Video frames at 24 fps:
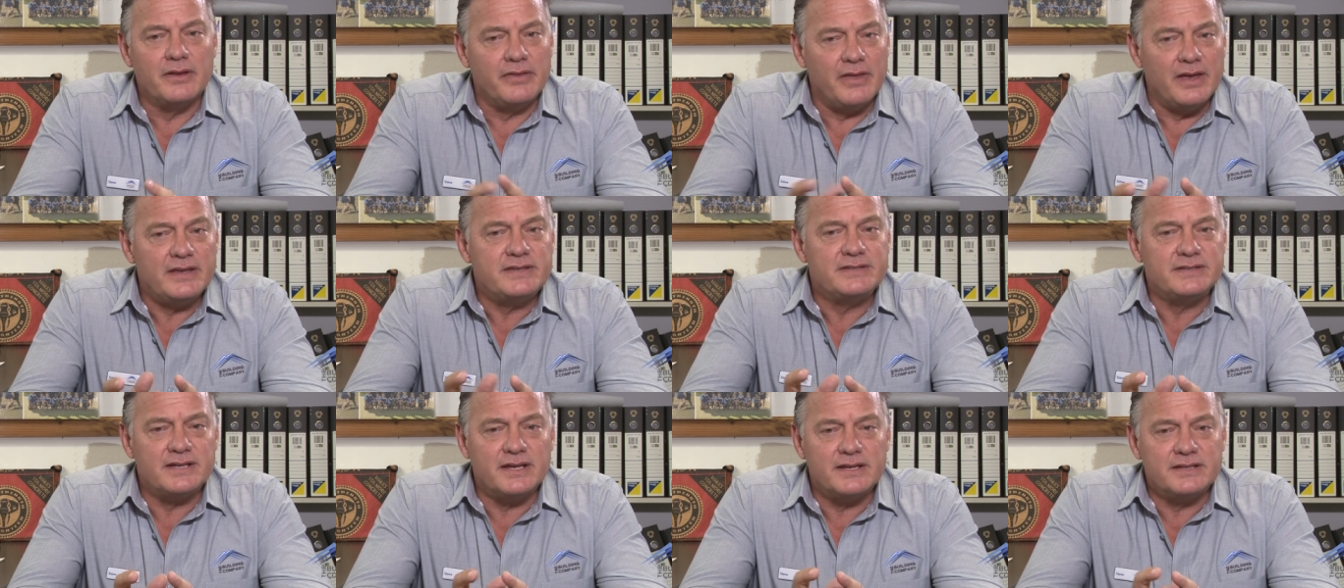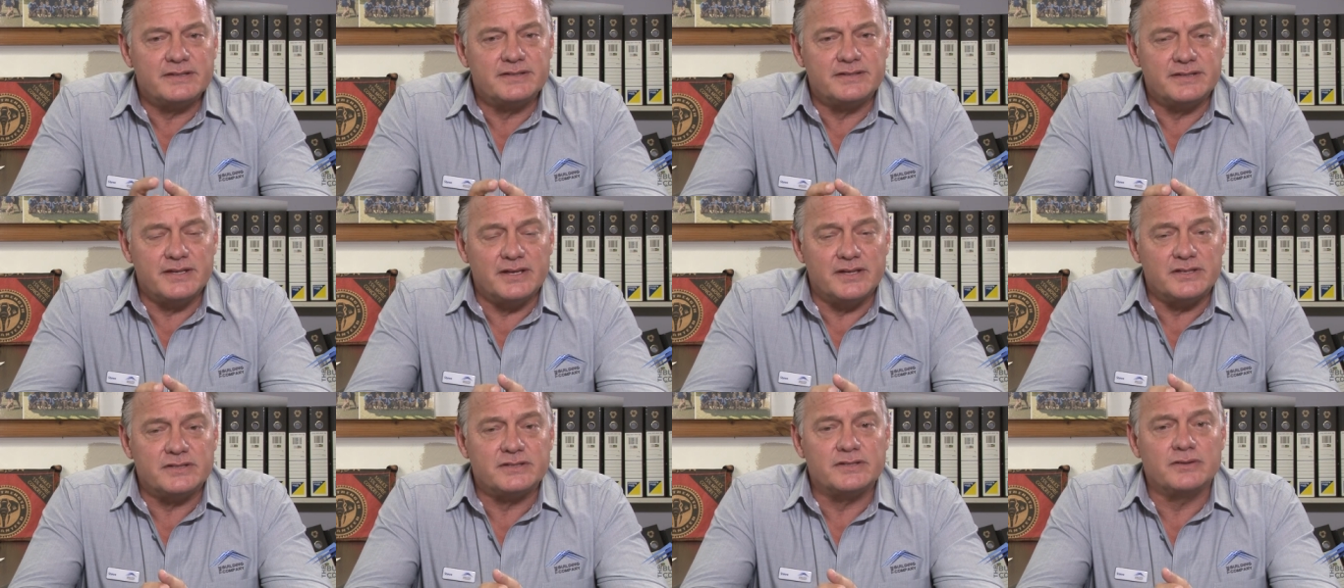That
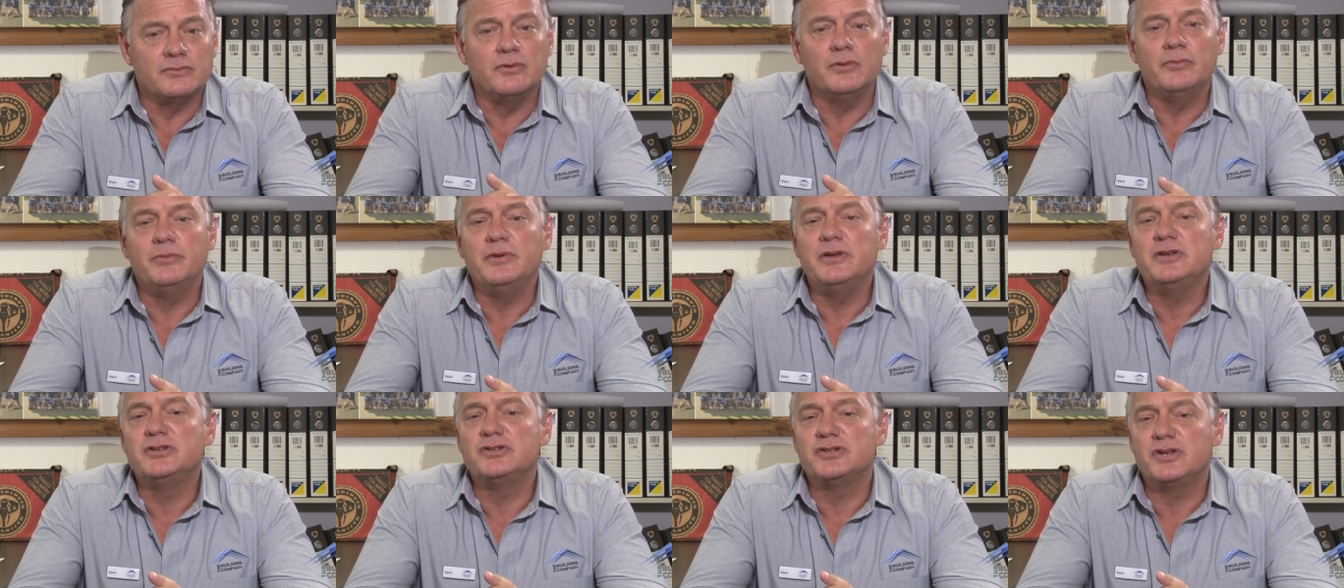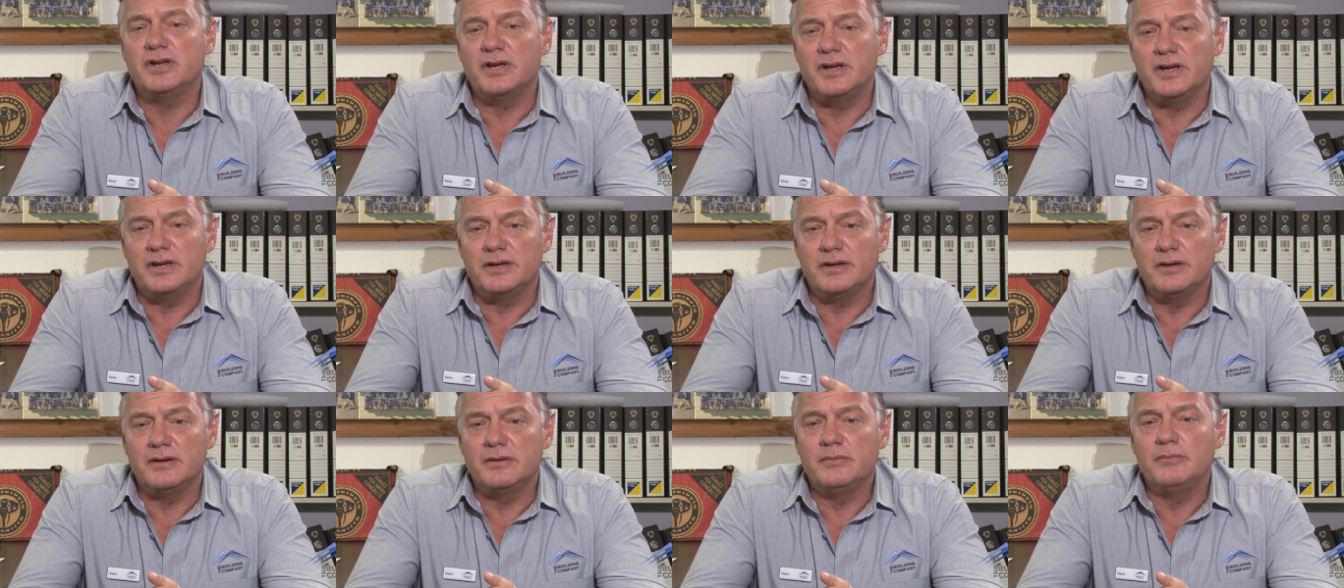success will be
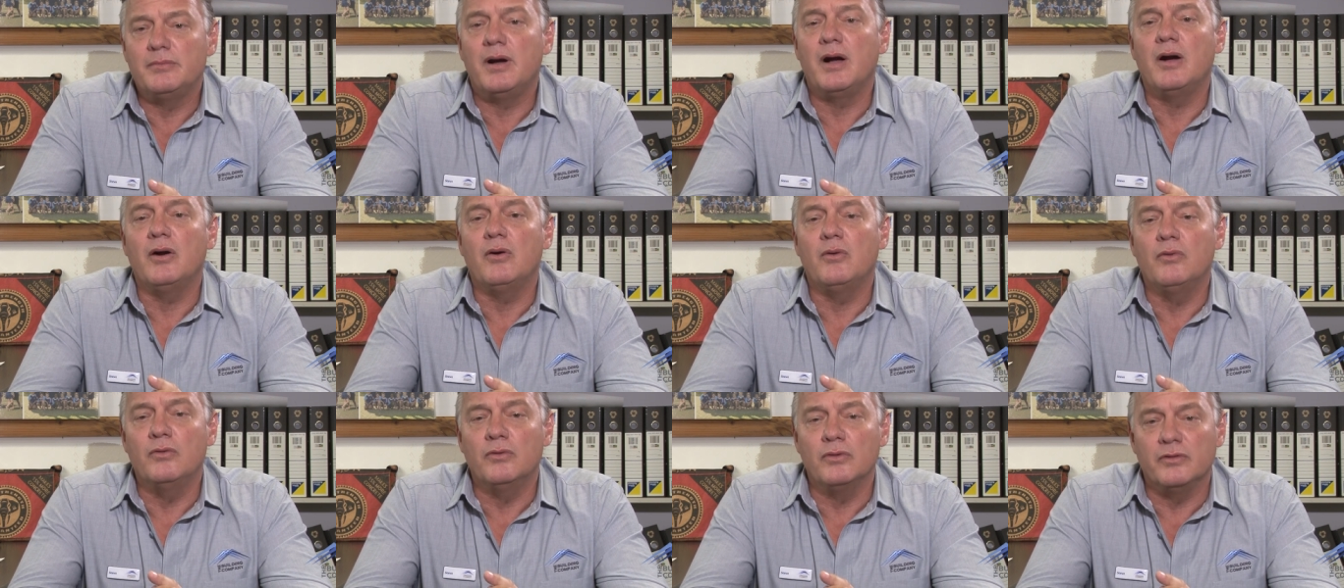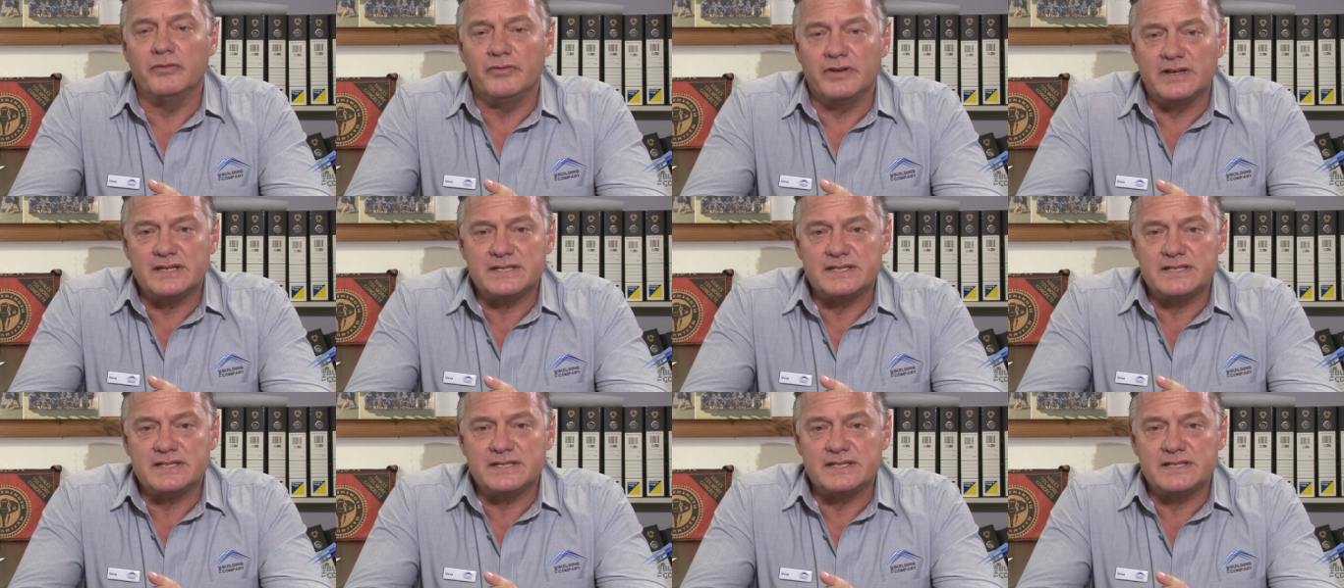shared by all of